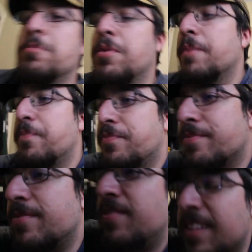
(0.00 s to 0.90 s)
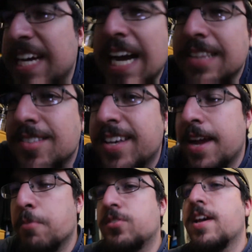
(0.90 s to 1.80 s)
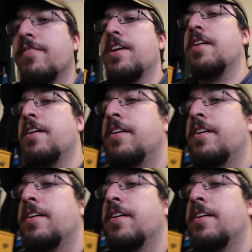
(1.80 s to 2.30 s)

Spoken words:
But, God, this camera's heavy.